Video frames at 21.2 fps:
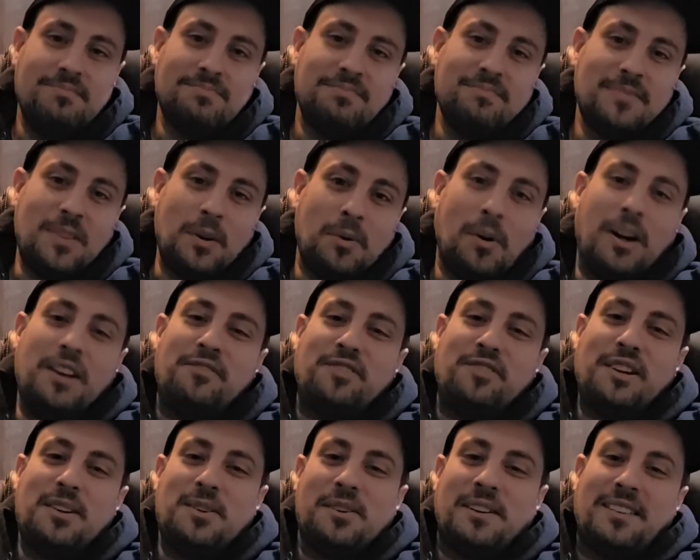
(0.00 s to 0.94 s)
One
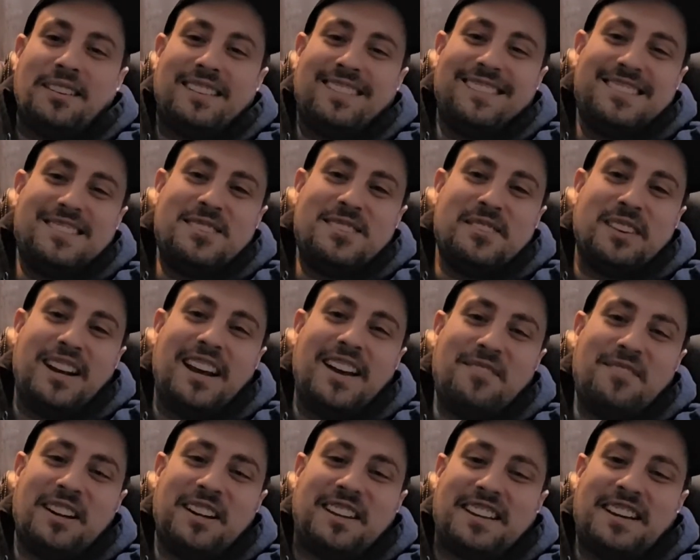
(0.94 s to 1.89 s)
viewer. Who would have
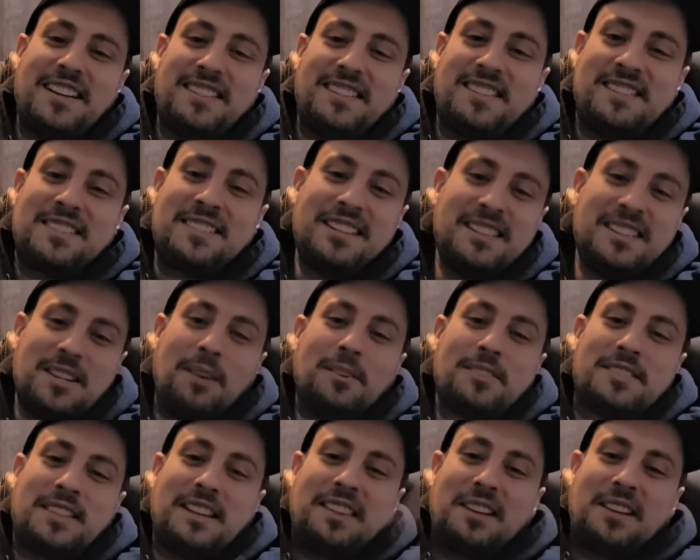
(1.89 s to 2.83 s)
ever guessed? It's
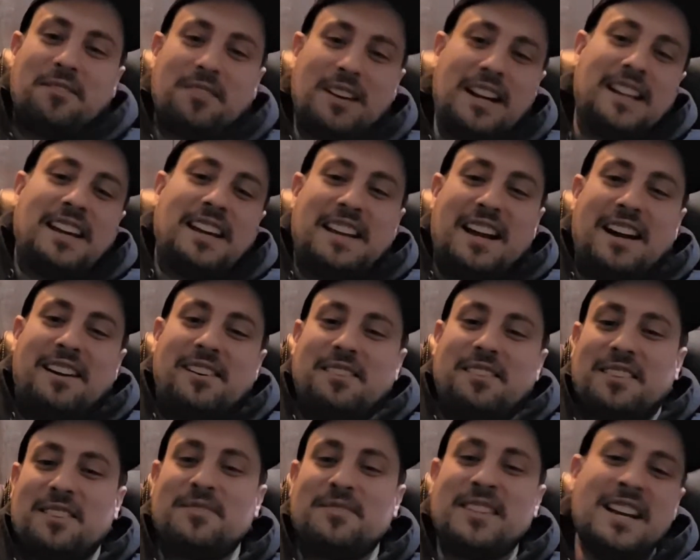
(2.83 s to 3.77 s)
almost like they're rigging
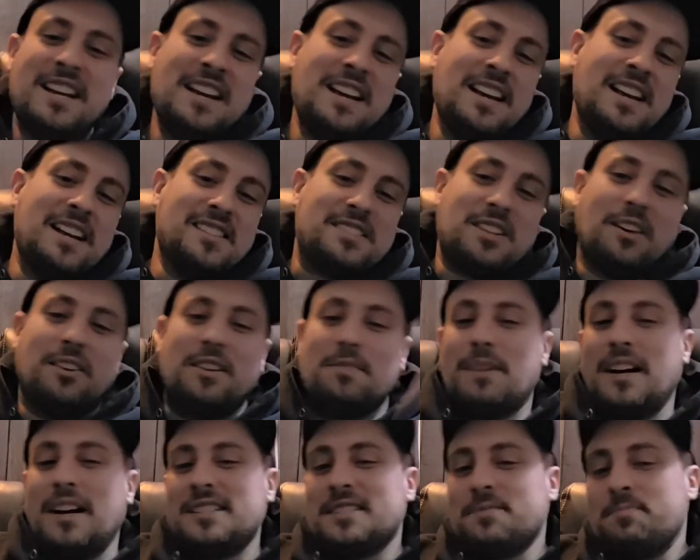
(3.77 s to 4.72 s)
algorithm so that
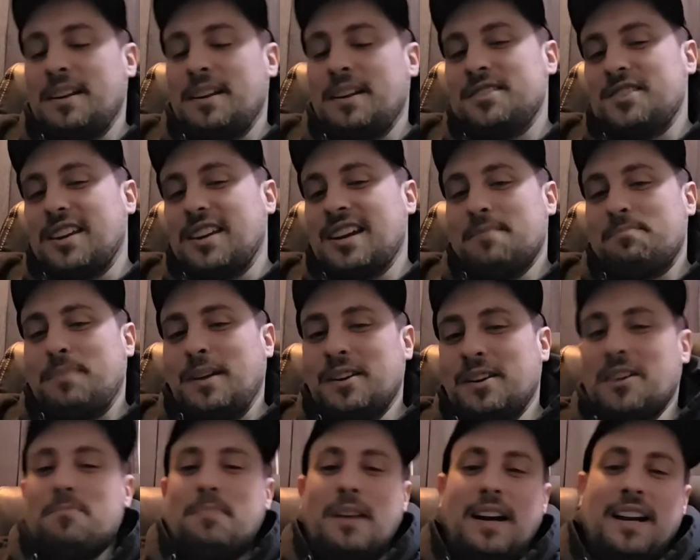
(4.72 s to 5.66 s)
my speech can't be
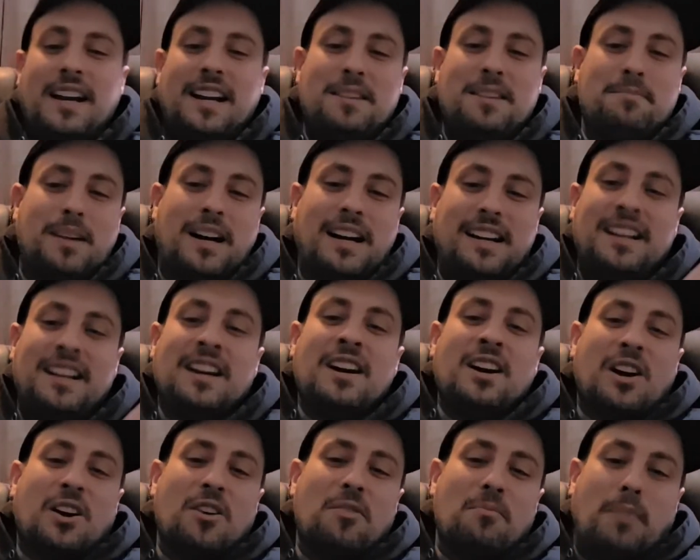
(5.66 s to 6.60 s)
heard by anybody
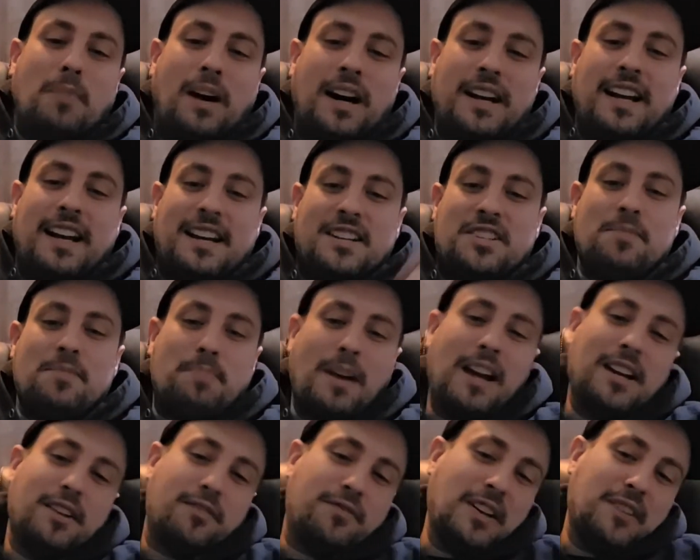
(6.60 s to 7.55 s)
who might actually
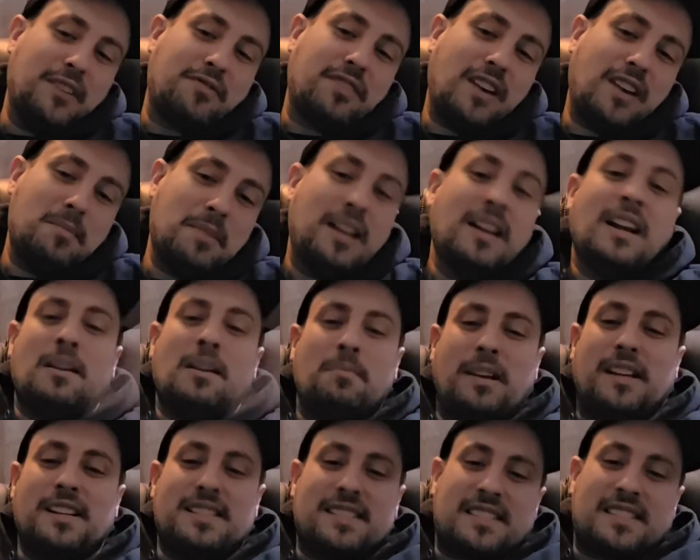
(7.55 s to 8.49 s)
benefit from it,
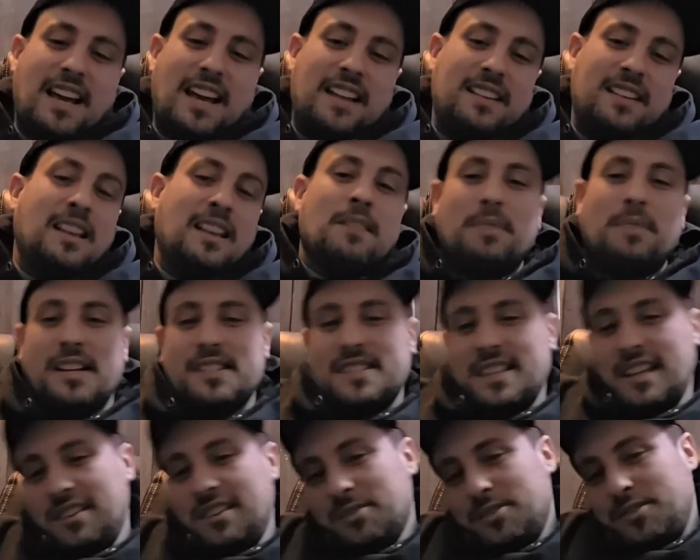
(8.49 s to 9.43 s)
because
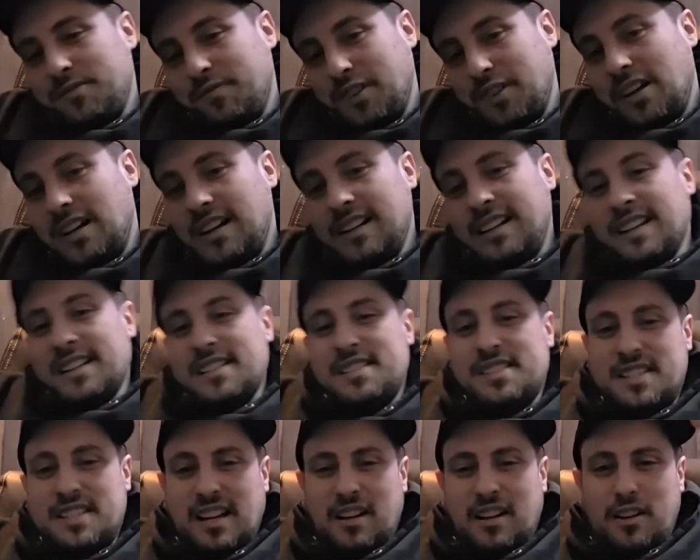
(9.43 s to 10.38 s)
they use fraud,
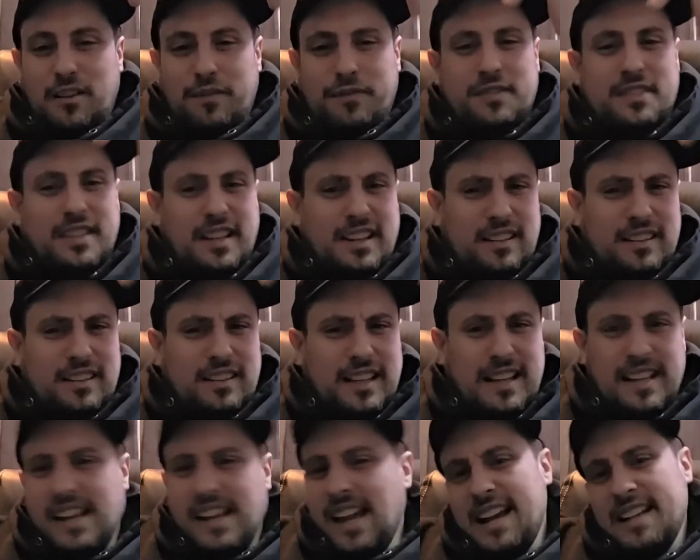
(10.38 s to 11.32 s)

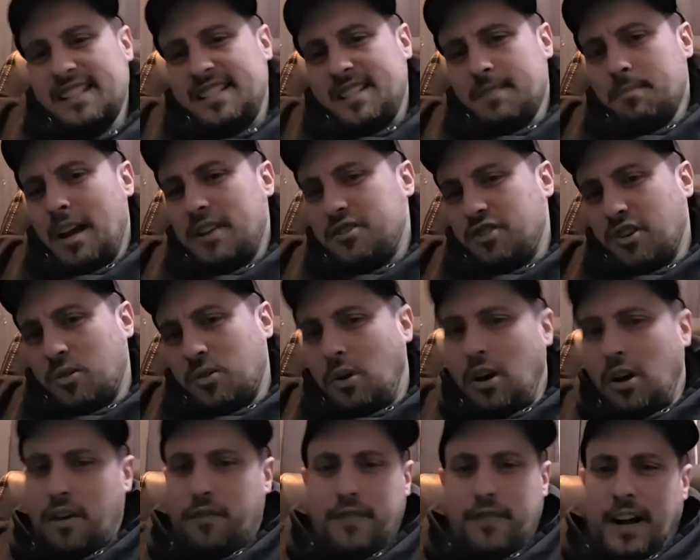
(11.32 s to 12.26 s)
self-dealing, asymmetric
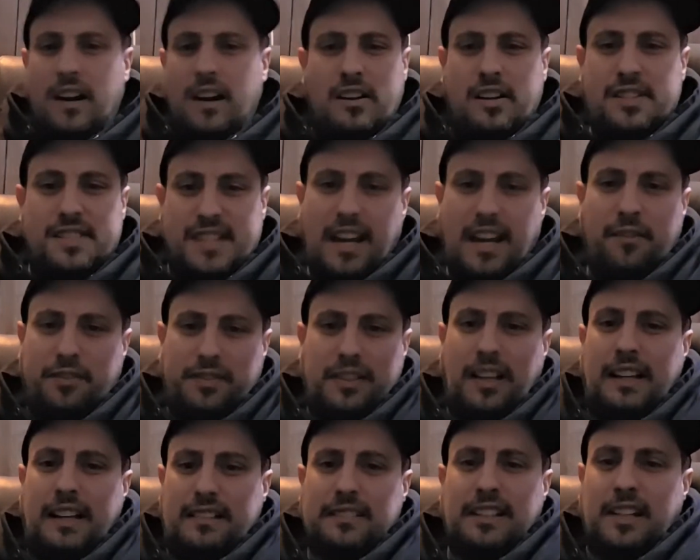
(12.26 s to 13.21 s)
warfare, because they have
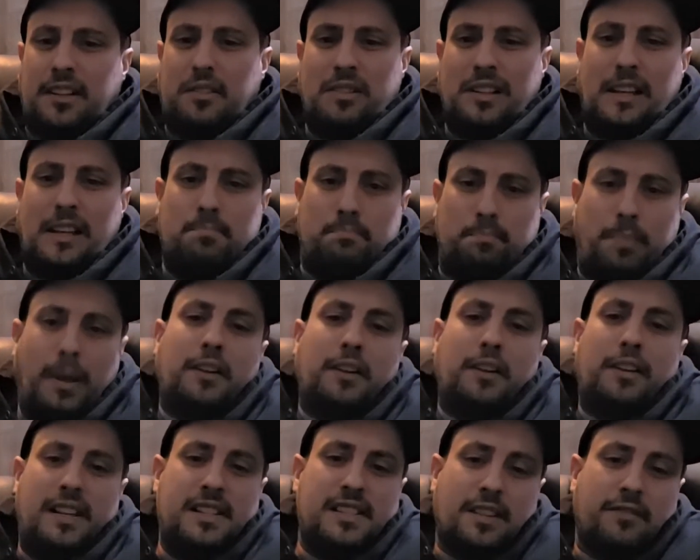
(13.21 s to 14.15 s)
like literally
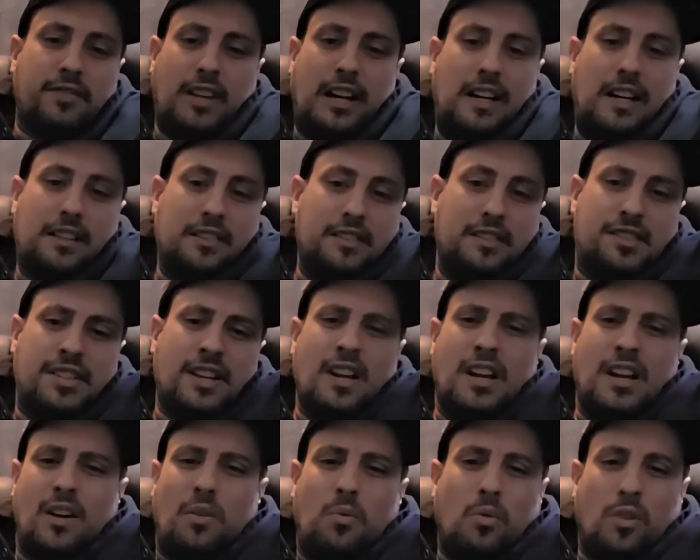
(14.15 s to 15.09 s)
billions of dollars
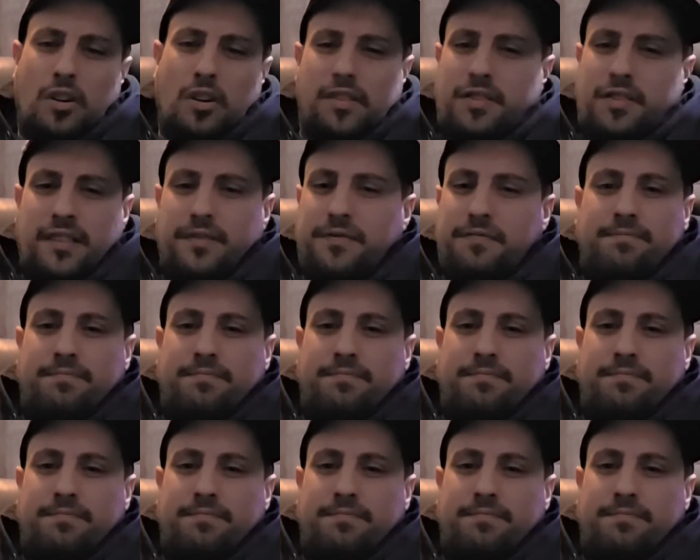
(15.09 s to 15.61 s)
worth of